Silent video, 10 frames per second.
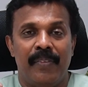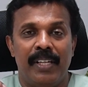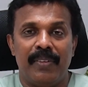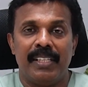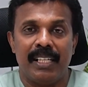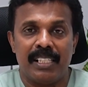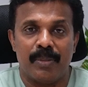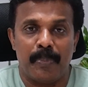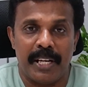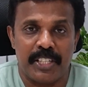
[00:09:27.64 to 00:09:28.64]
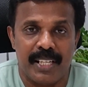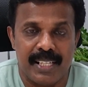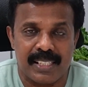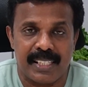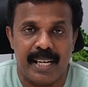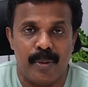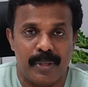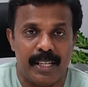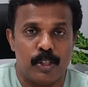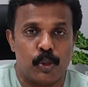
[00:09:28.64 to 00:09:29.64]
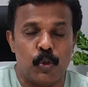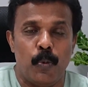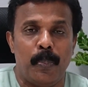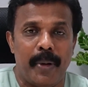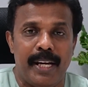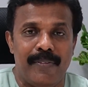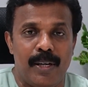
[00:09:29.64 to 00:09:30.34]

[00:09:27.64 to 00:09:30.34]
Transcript: Whenever there is a patient is saying there's two pain